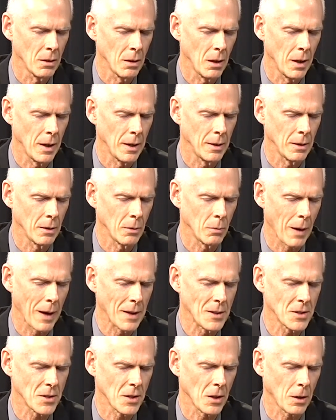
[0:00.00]
and the
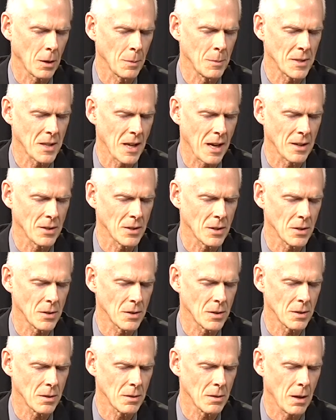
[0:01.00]
right
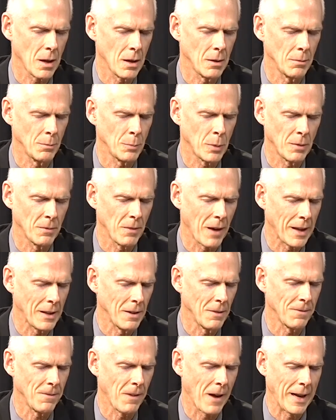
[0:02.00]
circumstances, provide
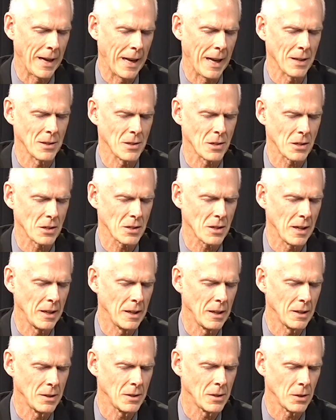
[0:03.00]
the finances
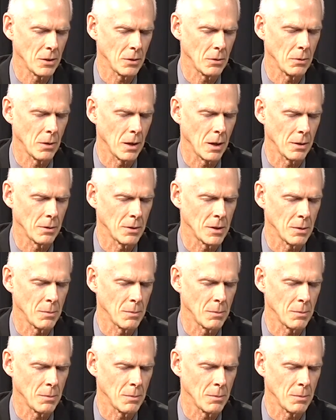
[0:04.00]
needed to